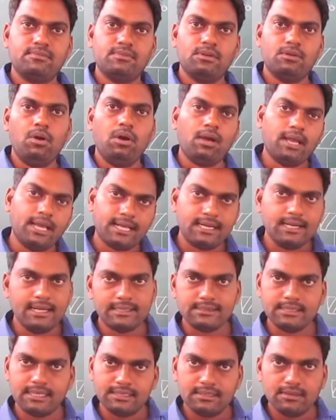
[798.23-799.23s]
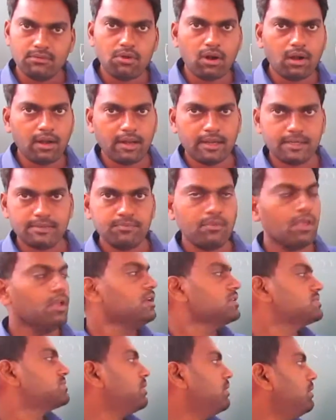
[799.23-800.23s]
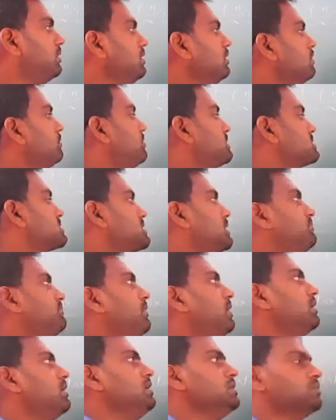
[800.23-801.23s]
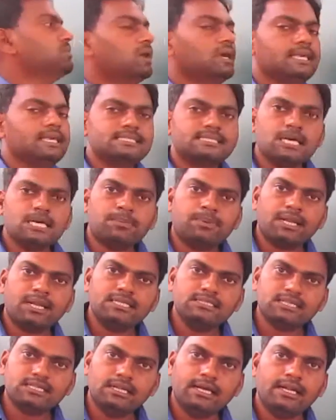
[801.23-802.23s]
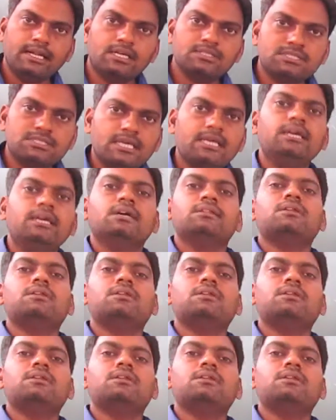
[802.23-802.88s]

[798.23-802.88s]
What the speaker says: Okay, clear that? Got it? So first of all, what is the potential energy?